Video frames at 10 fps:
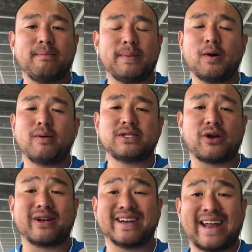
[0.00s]
People always tell
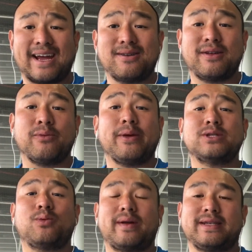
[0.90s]
you to layer, and the
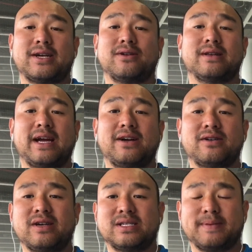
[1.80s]
reason why they tell you to
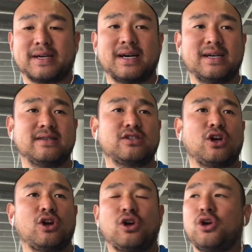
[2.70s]
layer is because
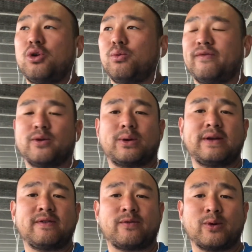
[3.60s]
even
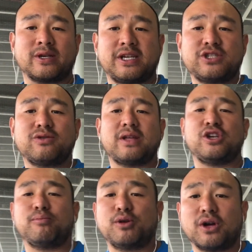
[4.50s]
if you're wearing a t-shirt and
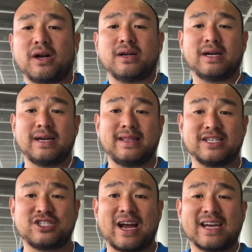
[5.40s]
you put on
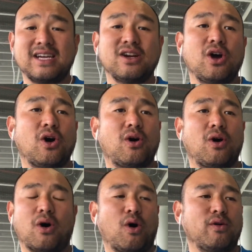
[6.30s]
this jacket,
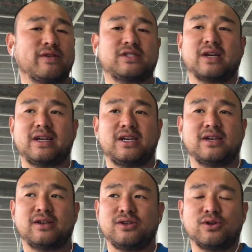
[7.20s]
all of a sudden
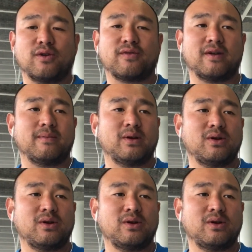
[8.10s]
you go from